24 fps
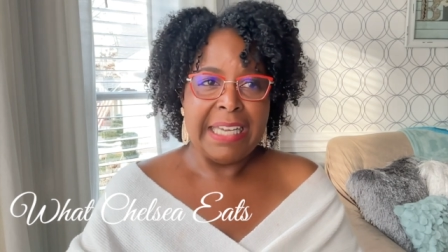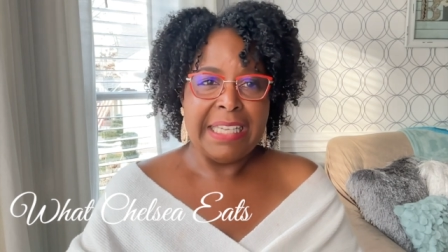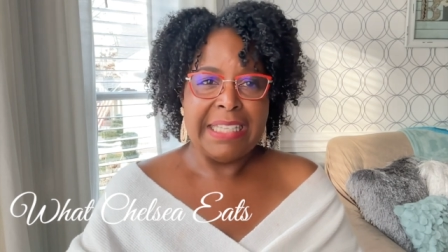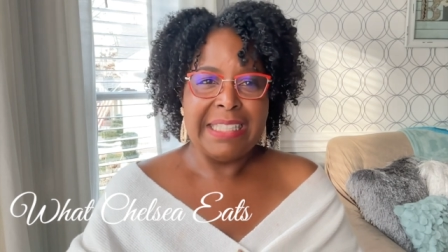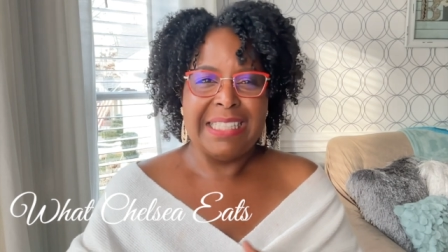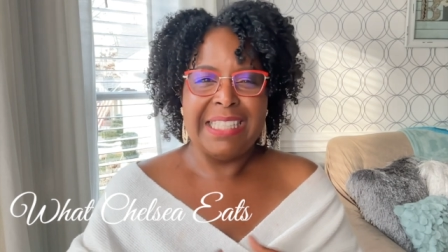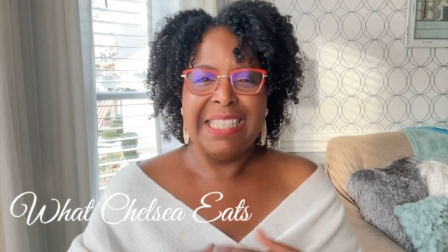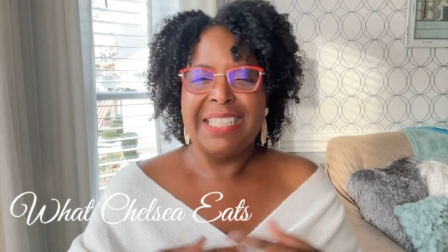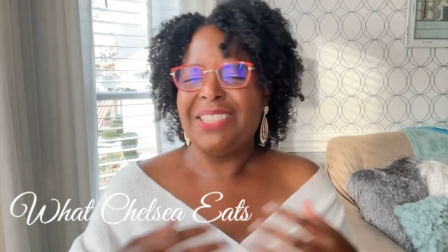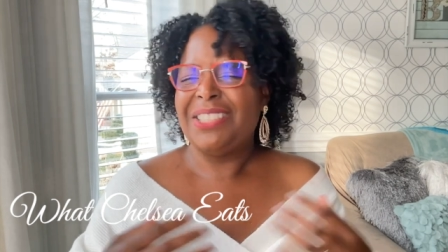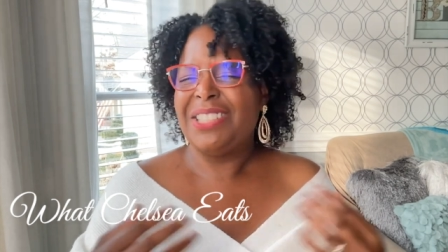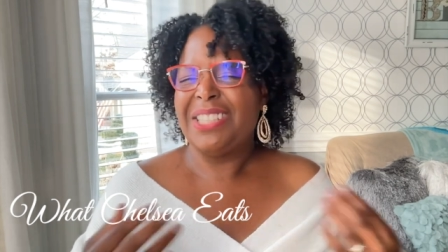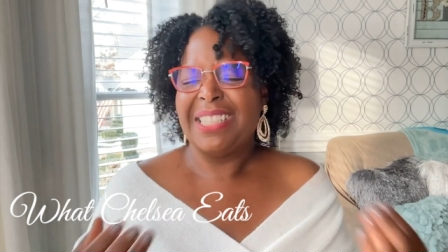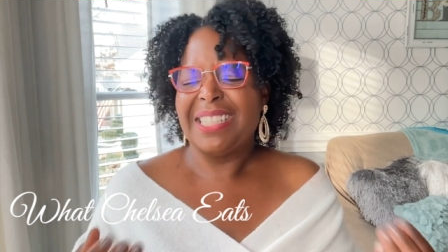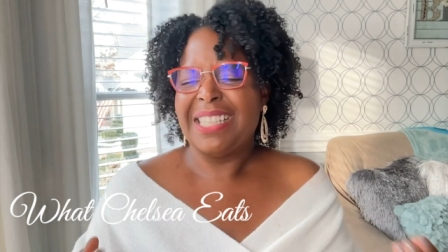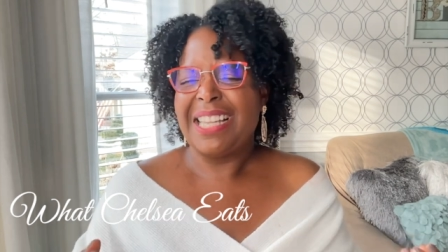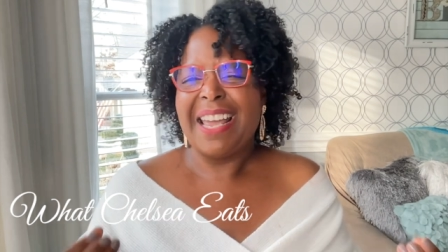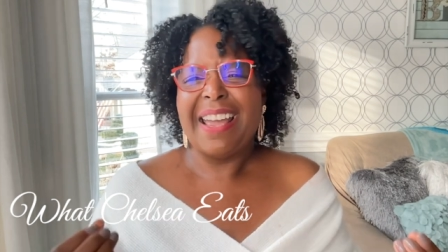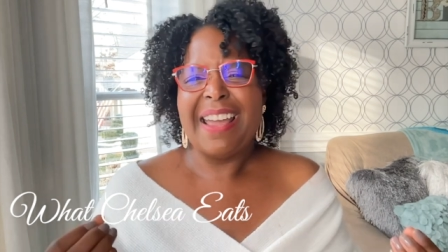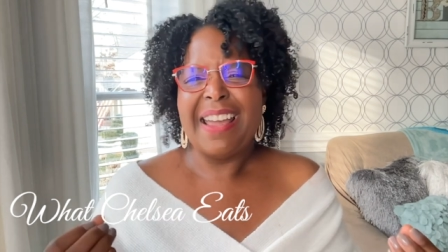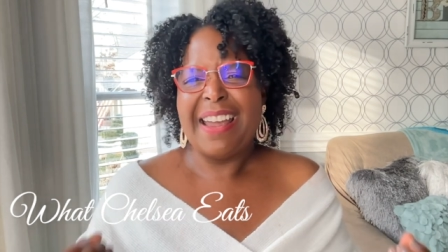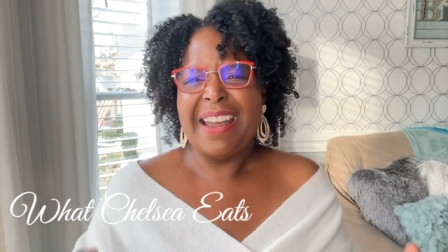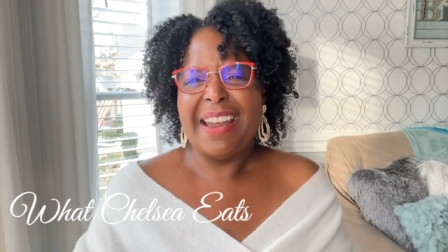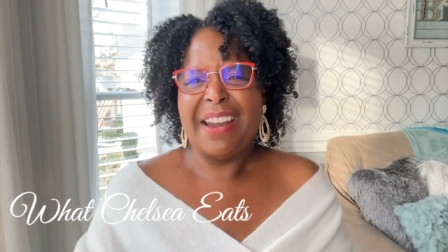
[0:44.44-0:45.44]
It's just
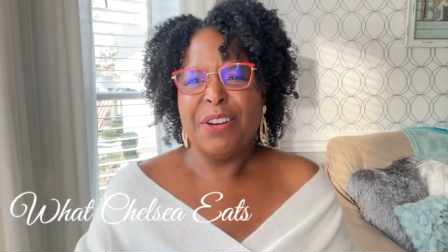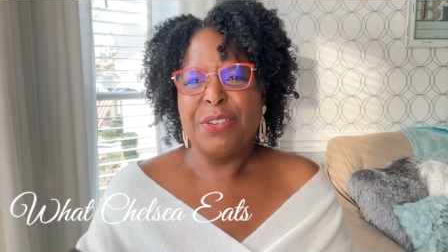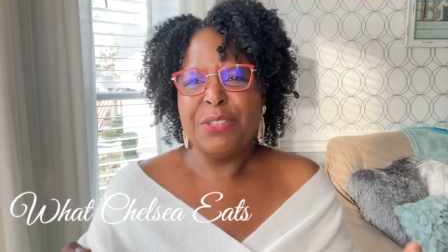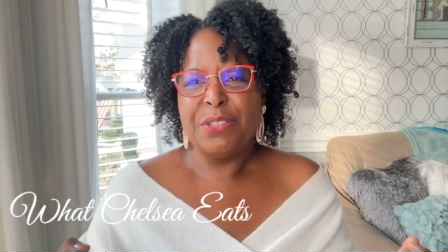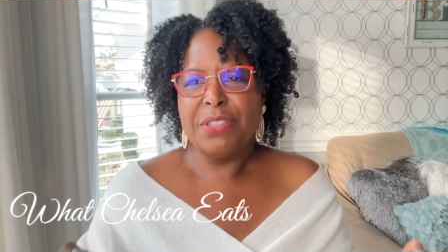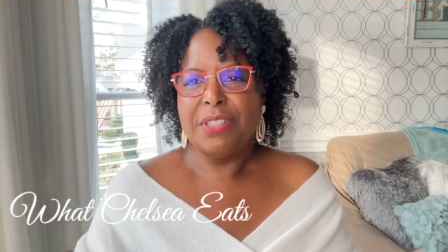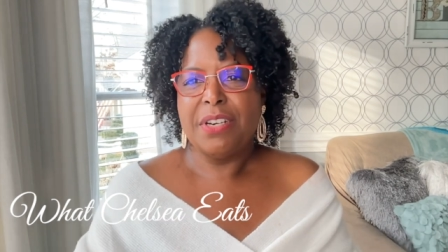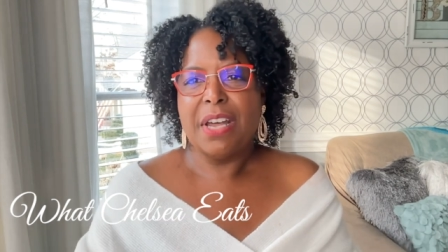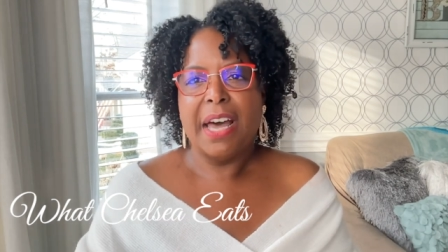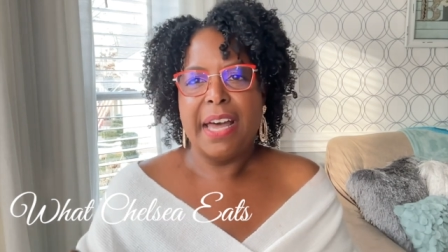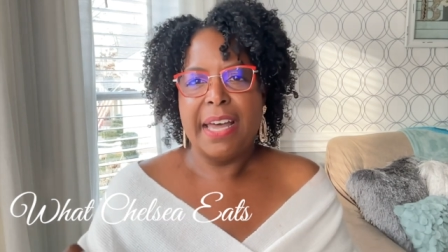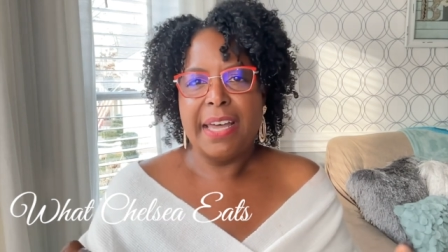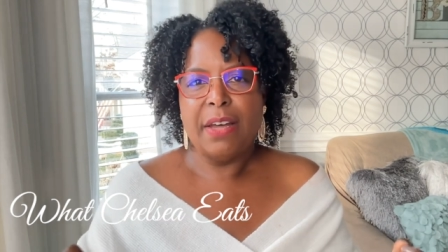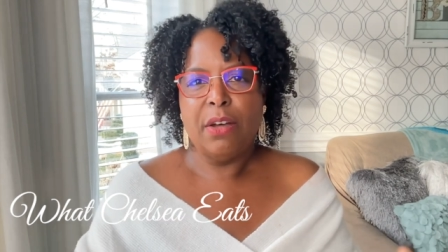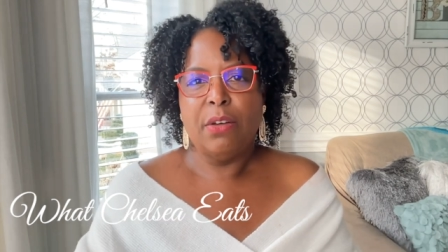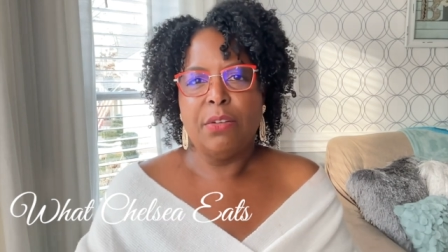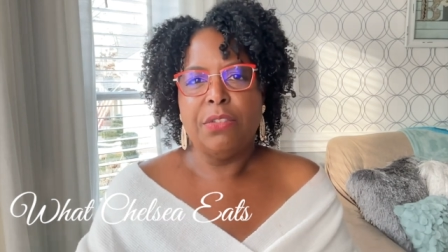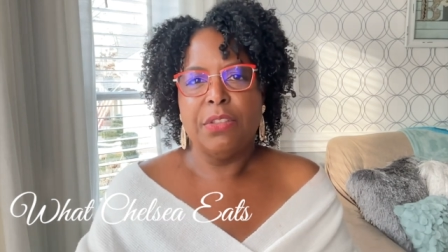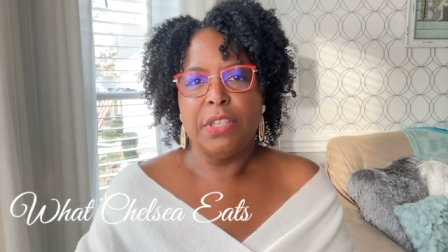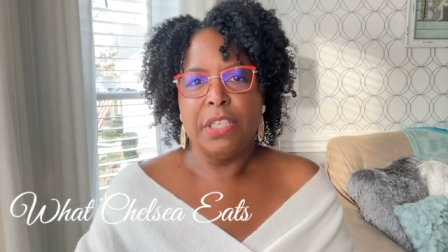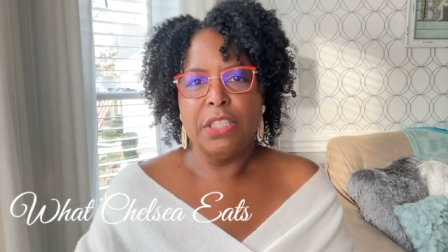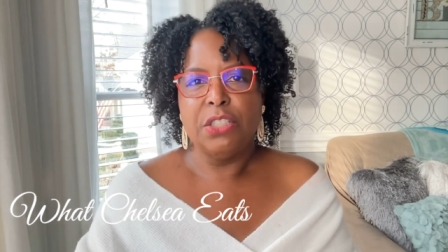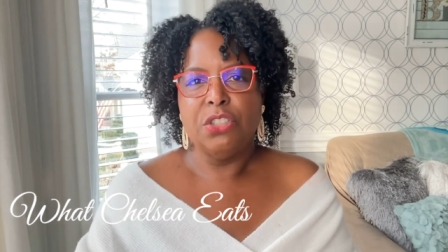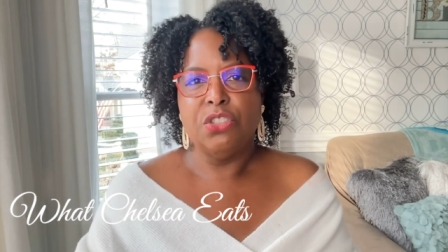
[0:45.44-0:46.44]
that hair's not
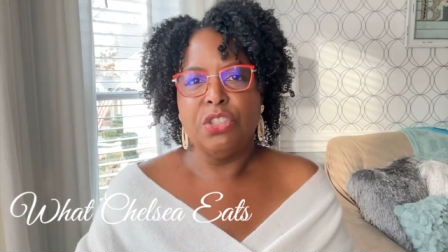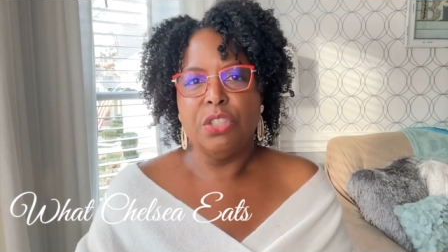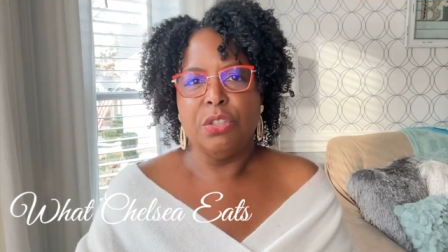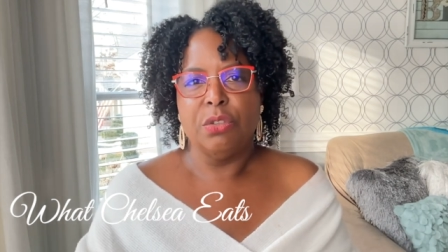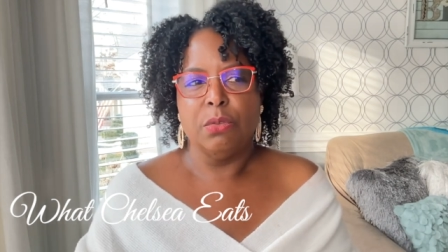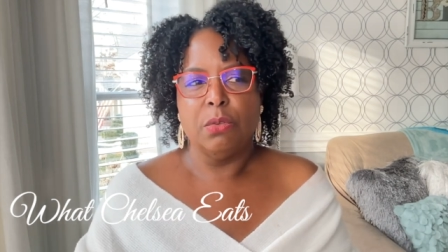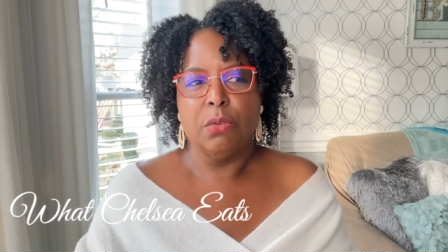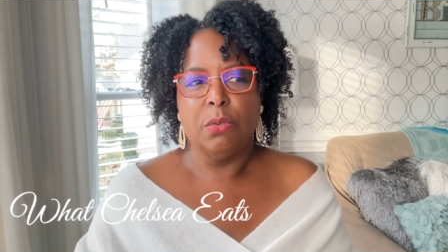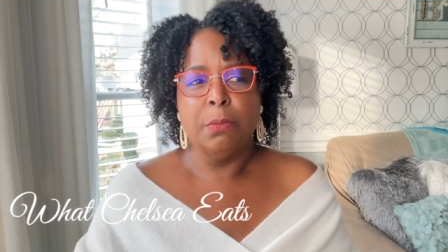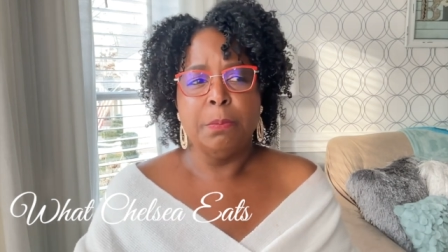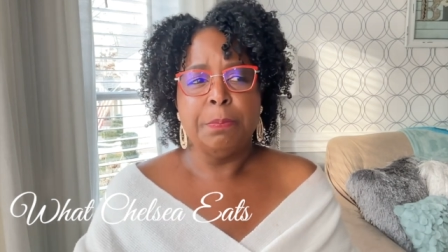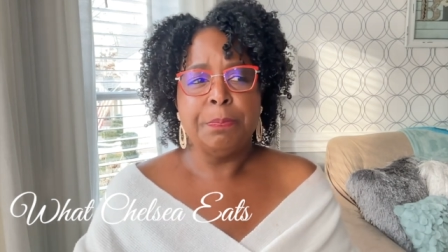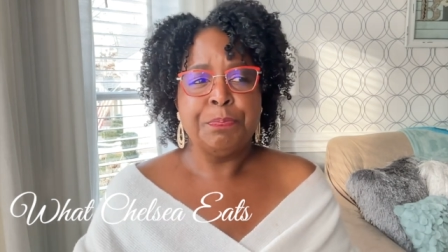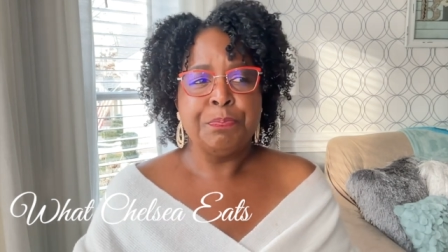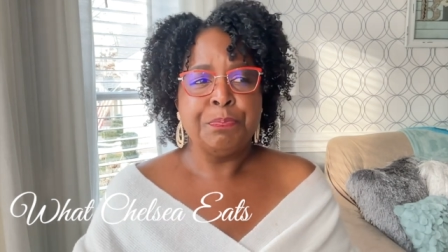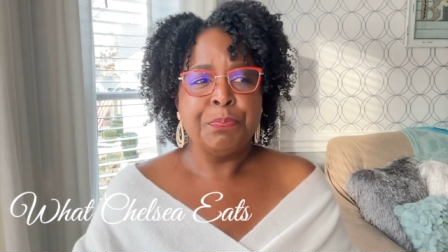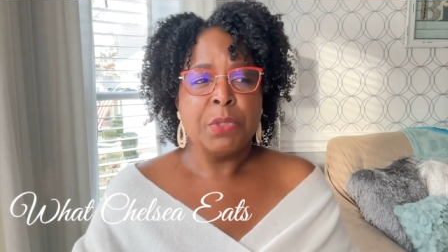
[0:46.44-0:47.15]
healthy in general.